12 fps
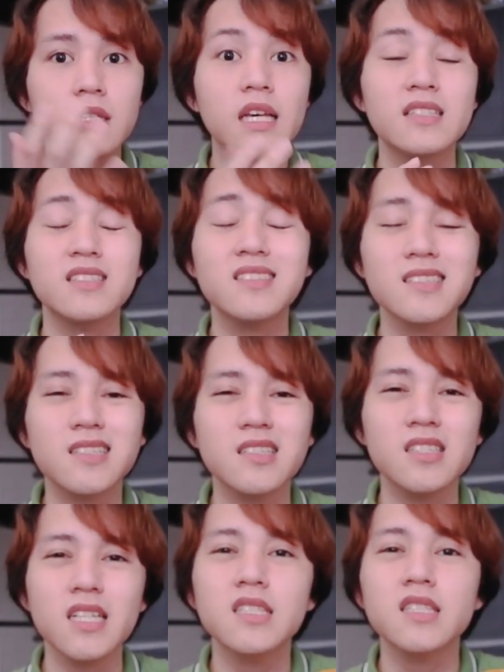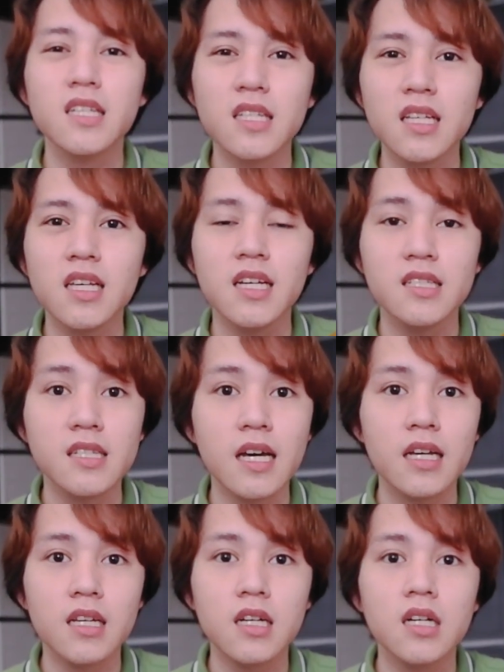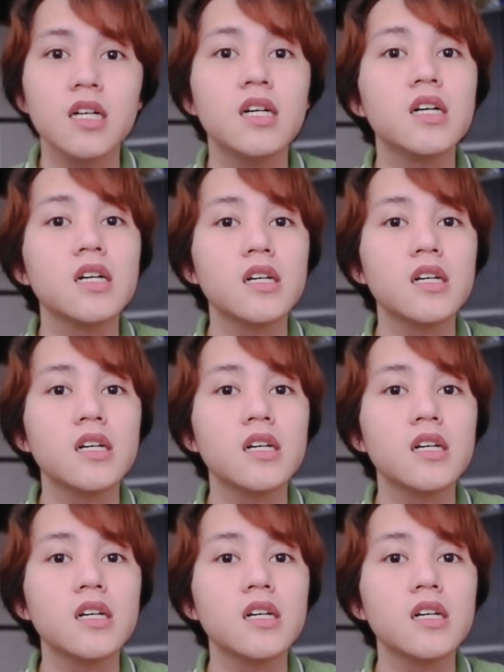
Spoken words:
Yes, since it contains Centella asiatica,